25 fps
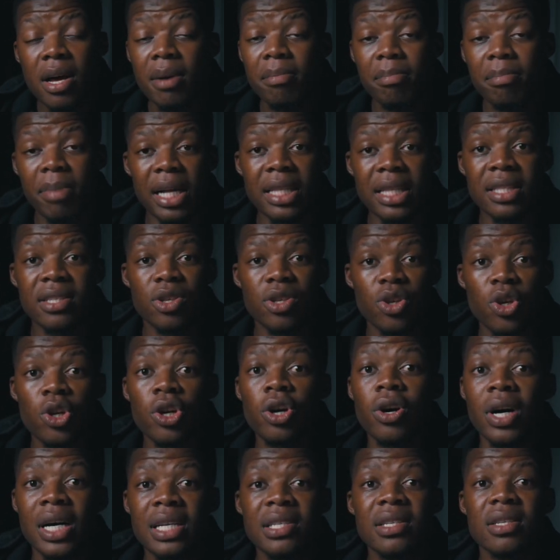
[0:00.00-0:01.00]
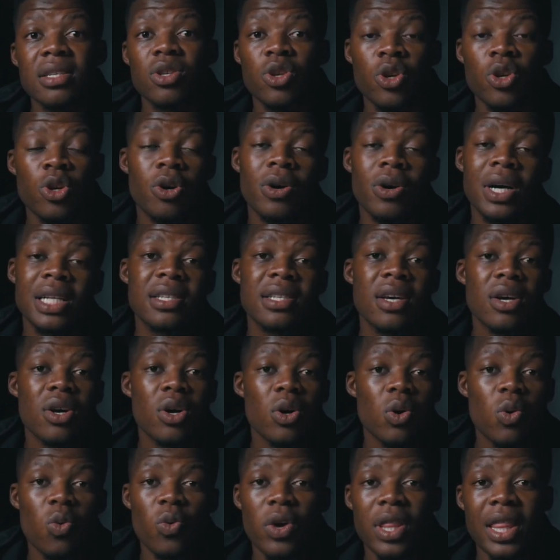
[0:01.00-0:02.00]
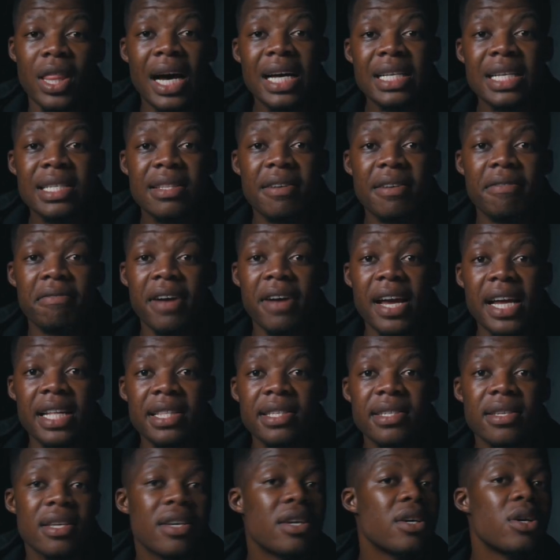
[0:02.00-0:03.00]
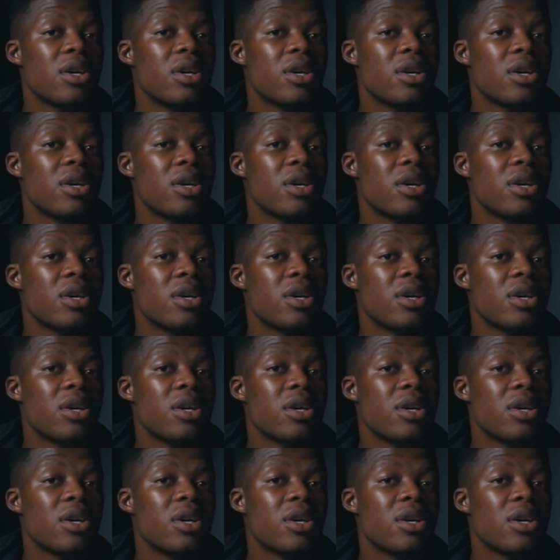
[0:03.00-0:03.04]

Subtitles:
But you know what? With us, the fans,